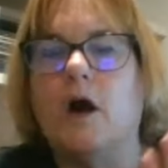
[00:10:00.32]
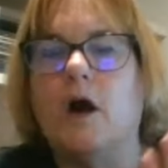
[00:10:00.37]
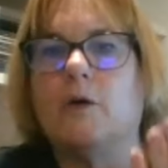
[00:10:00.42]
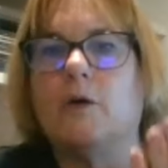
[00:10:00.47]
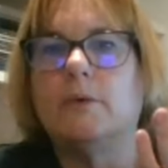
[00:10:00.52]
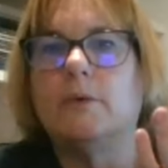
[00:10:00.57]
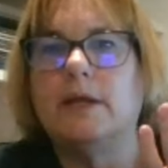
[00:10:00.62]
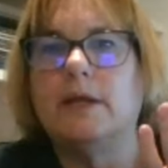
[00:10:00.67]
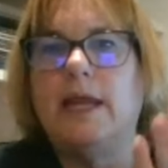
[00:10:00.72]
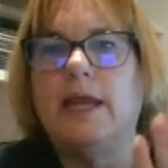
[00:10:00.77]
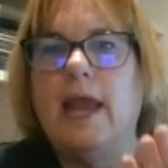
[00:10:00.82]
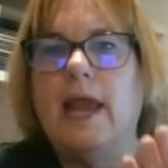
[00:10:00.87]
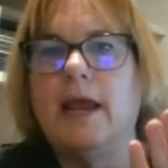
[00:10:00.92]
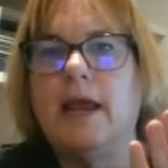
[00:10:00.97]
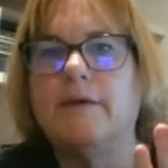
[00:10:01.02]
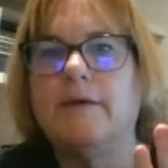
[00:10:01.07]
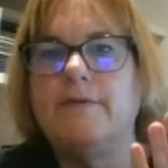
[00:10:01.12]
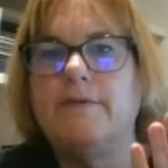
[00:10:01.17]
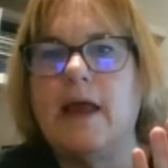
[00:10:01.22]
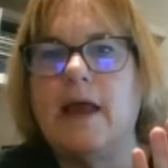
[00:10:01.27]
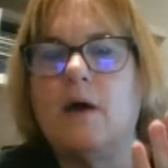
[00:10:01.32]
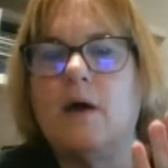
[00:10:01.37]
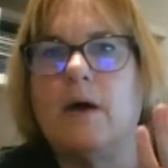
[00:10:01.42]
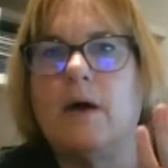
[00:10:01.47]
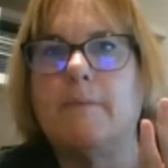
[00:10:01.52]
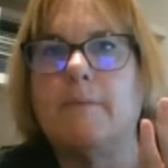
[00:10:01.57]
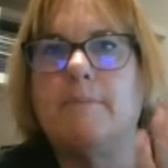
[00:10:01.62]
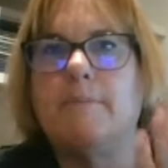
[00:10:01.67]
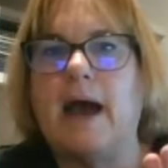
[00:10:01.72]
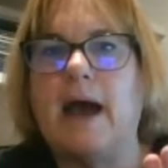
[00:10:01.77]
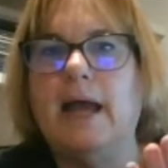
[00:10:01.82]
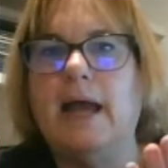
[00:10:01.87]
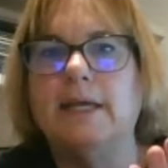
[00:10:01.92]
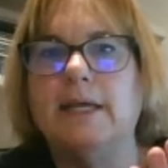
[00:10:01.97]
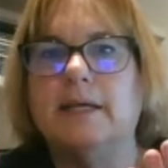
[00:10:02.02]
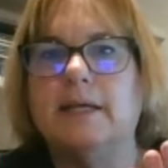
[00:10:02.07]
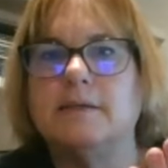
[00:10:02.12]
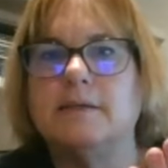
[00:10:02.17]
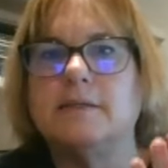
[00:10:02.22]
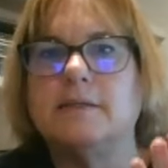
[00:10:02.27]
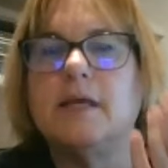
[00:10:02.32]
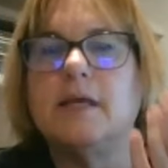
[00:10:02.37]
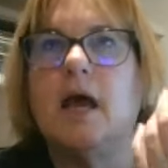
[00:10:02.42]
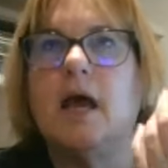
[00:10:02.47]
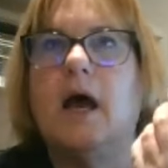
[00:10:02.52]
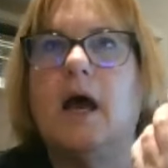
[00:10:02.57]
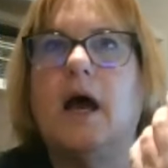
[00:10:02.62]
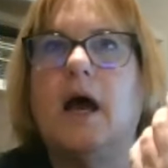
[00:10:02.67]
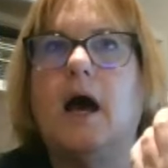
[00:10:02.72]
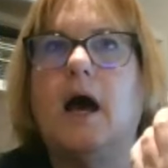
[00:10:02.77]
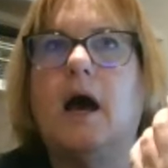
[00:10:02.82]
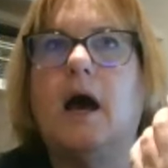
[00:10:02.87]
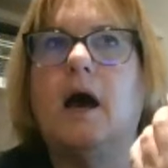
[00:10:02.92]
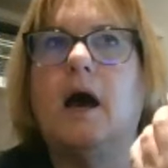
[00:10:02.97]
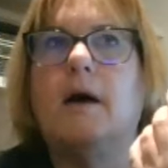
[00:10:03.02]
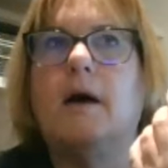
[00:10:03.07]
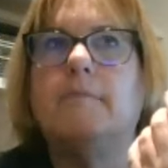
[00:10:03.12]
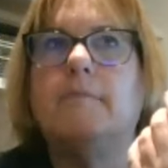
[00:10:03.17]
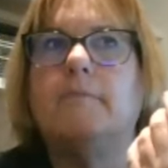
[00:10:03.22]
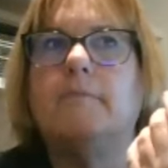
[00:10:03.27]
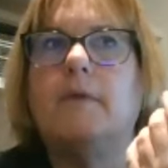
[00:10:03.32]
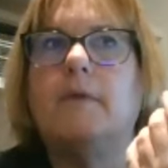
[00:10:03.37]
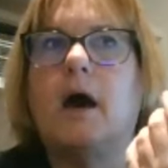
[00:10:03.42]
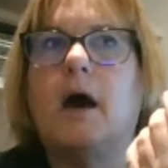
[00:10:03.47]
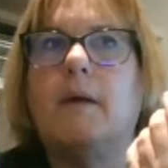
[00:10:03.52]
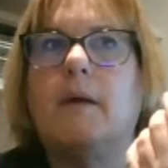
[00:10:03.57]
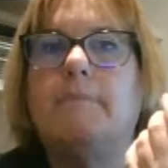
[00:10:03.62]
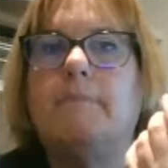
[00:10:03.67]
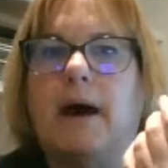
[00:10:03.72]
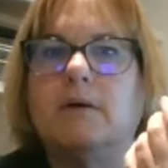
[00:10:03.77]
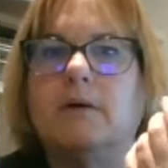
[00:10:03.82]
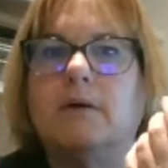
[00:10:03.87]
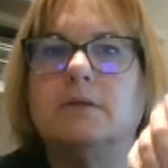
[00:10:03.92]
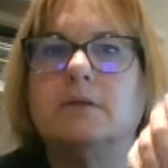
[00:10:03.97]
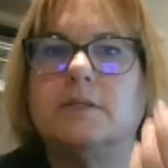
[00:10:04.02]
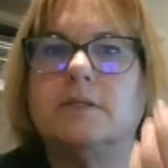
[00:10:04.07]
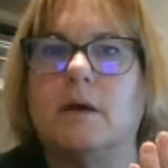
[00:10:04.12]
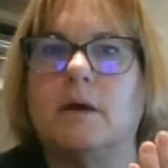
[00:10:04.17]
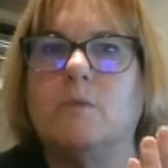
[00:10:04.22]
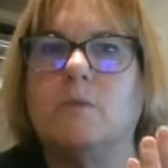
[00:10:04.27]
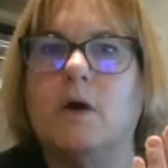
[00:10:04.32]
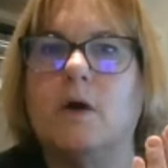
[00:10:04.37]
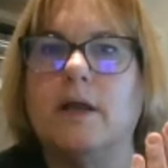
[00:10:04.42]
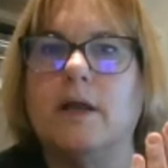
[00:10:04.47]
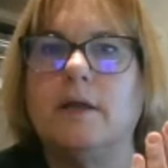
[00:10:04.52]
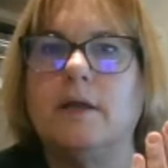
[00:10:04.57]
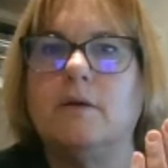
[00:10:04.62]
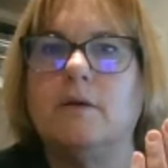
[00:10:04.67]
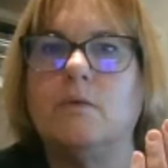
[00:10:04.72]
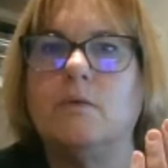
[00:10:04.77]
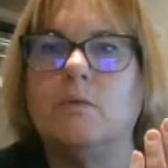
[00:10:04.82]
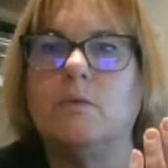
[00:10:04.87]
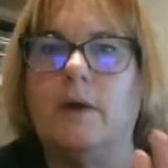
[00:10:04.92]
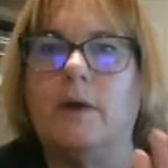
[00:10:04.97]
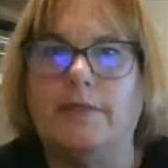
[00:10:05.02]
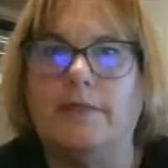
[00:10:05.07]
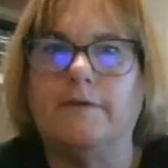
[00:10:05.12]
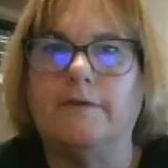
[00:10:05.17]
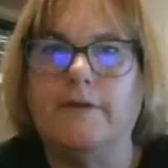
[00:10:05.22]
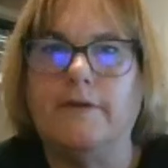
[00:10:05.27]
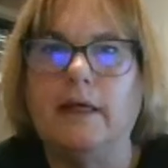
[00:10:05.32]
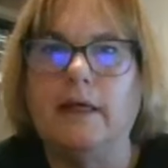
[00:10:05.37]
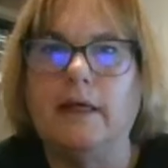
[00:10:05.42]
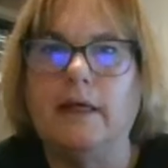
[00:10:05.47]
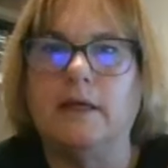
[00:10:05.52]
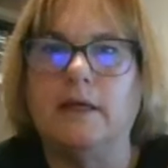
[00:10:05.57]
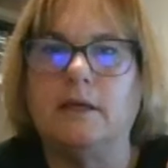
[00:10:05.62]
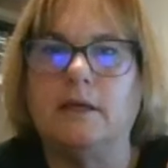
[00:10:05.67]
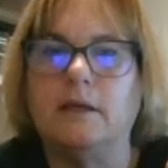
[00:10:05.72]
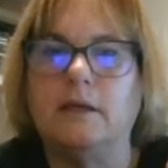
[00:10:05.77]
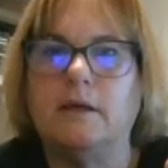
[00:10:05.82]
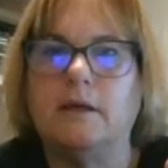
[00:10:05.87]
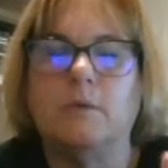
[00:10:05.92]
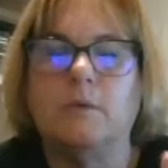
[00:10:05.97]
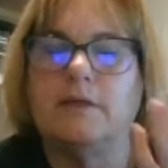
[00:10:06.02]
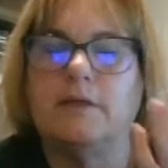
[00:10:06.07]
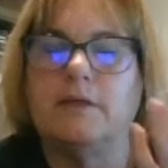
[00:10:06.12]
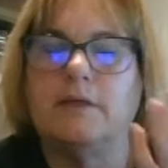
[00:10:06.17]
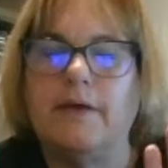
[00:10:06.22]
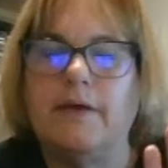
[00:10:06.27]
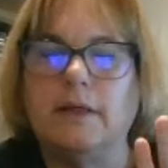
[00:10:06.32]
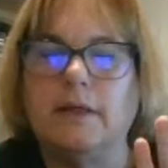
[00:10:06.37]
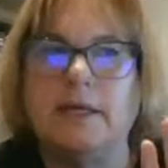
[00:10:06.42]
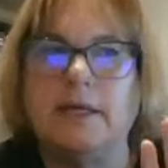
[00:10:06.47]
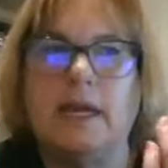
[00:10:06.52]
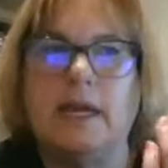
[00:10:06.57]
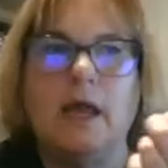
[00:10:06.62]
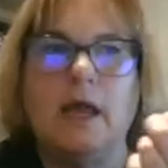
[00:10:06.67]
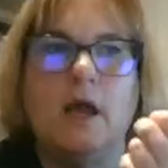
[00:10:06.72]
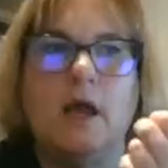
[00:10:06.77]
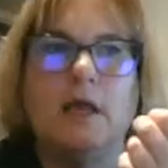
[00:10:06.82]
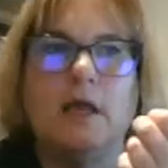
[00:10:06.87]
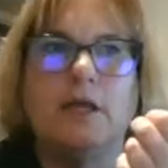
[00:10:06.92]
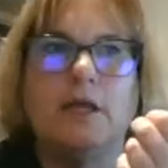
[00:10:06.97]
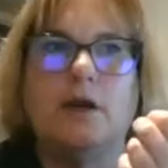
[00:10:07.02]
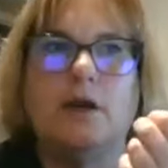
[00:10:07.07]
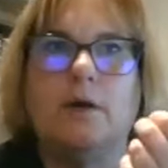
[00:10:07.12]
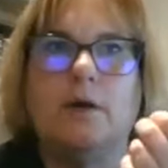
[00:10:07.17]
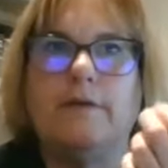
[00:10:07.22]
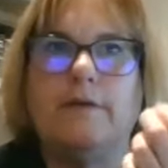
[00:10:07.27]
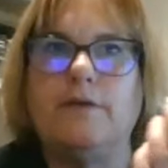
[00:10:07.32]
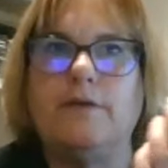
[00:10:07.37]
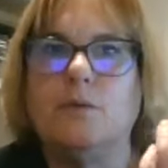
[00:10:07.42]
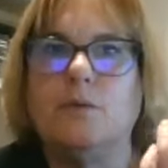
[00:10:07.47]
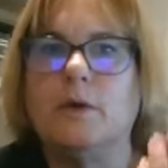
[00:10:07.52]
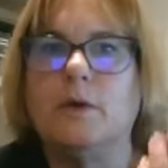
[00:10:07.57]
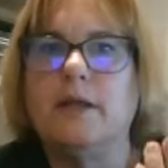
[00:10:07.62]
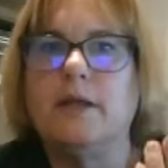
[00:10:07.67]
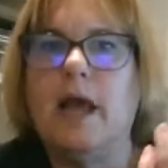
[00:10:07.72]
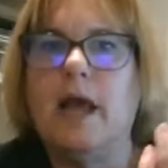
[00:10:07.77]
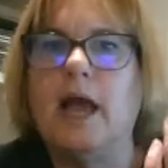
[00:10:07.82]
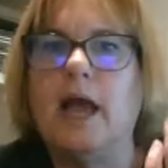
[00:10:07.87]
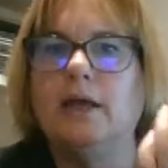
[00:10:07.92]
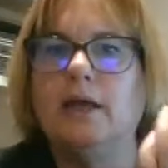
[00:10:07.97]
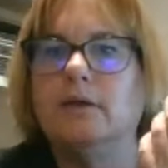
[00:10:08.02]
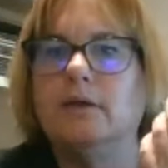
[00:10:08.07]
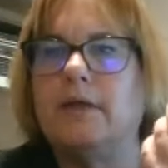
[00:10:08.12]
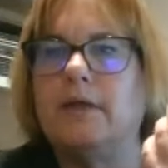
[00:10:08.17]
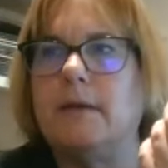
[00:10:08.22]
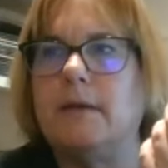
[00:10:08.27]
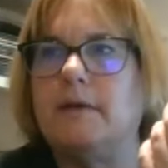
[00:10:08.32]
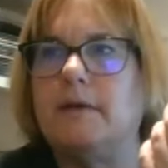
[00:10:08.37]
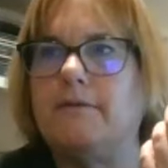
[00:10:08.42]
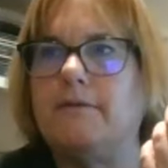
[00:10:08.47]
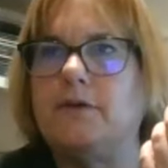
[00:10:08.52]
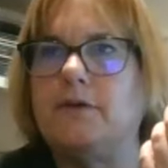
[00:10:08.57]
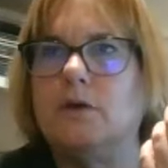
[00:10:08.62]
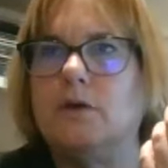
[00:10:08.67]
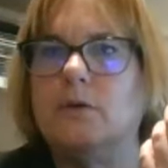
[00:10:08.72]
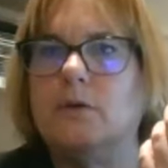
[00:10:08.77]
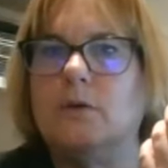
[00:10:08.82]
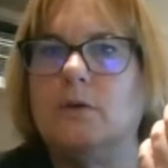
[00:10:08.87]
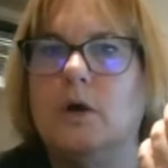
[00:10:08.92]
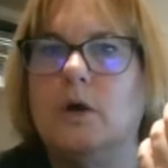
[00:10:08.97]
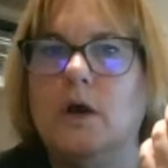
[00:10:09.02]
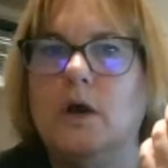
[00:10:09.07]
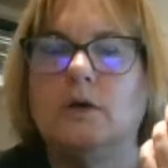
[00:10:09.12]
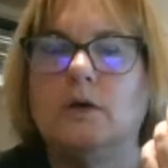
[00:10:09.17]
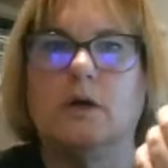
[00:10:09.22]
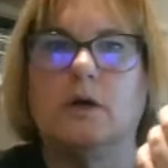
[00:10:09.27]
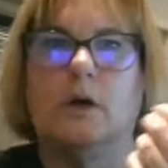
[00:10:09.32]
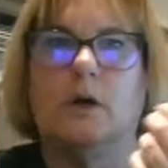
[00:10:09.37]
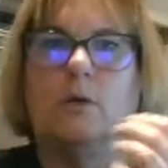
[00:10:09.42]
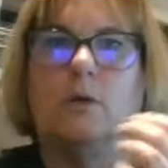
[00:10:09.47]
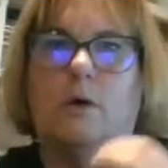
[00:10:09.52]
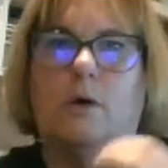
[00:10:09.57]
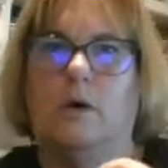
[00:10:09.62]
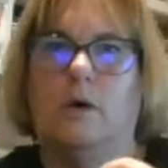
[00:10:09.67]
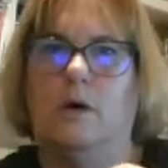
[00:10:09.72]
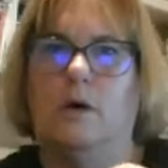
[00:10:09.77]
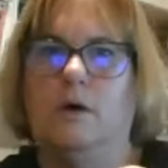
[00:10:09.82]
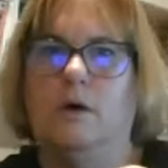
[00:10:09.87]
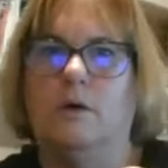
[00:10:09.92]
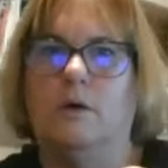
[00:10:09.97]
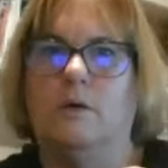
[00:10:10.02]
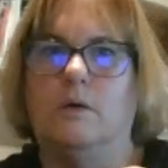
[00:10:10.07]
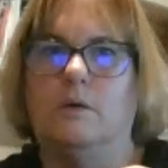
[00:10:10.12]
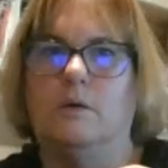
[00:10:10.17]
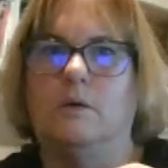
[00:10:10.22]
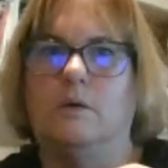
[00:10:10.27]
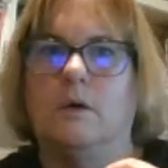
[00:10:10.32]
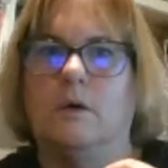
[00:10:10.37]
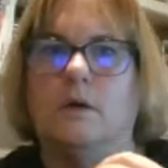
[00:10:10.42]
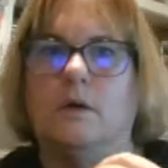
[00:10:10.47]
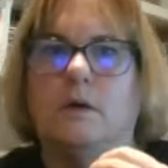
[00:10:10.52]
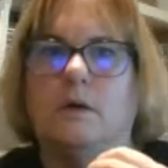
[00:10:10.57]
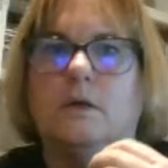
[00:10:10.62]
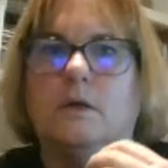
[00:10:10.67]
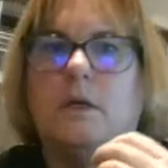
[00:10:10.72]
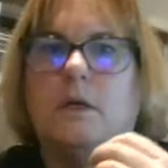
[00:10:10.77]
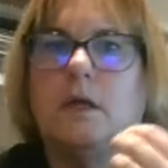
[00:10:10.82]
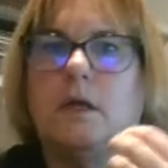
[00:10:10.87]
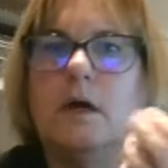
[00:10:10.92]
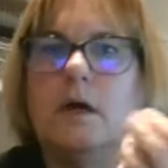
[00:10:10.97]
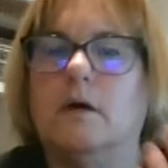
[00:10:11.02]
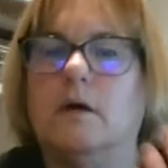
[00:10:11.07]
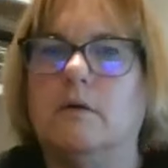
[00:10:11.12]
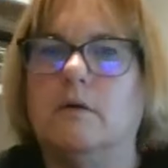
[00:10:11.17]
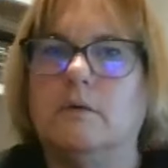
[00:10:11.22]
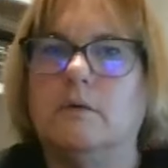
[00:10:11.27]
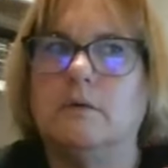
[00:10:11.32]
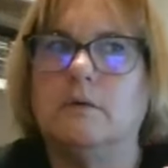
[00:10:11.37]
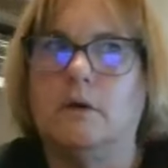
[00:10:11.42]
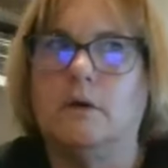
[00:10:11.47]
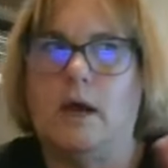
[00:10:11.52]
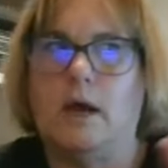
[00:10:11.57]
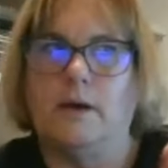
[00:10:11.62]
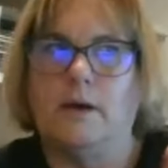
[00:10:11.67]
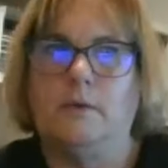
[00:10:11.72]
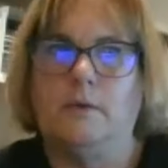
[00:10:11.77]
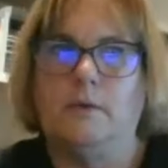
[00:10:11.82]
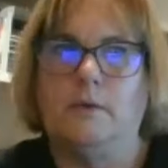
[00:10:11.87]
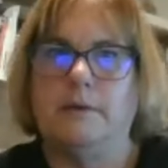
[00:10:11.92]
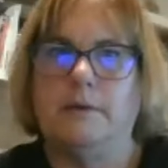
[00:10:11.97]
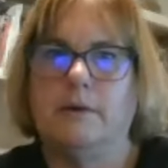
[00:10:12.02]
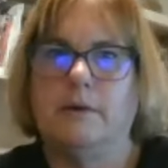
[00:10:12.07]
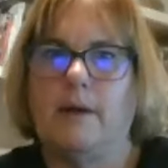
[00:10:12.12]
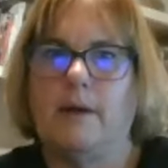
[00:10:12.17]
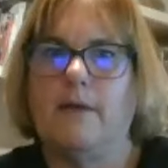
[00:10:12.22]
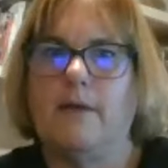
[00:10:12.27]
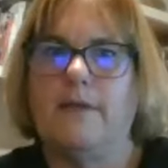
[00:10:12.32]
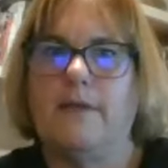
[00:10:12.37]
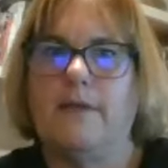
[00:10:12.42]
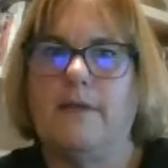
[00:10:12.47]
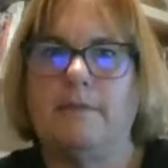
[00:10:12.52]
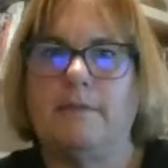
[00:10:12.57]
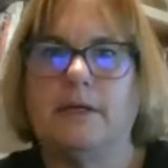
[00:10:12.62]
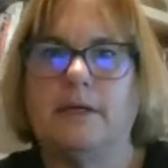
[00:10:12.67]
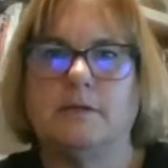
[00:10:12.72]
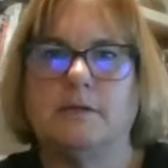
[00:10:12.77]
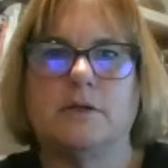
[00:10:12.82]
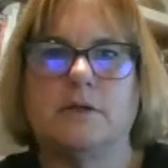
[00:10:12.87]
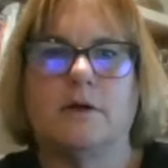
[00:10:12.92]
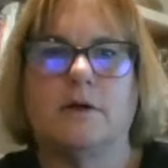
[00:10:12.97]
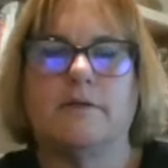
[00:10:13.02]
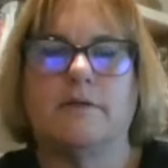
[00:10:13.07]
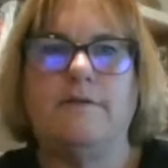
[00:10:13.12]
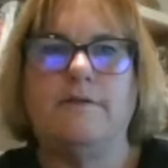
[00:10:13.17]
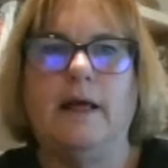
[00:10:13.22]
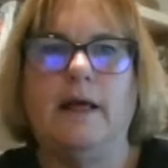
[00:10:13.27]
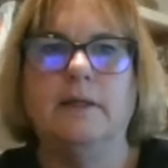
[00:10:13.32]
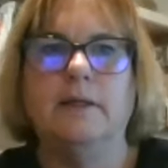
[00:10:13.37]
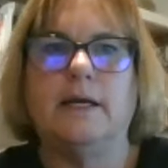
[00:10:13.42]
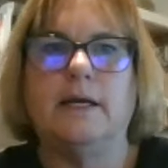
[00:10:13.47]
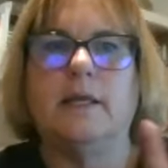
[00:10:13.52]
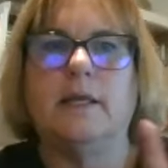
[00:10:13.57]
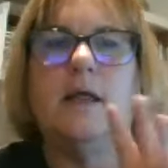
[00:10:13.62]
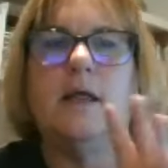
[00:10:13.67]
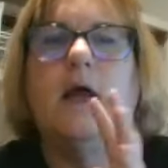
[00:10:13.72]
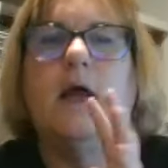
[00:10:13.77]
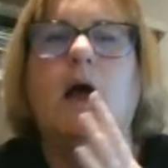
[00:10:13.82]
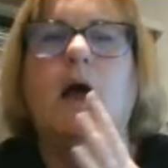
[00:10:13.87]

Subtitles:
already have now a bias about someone with a felony. If you wouldn't hire them, if you go, oh, I don't want to be around them because they're a felon.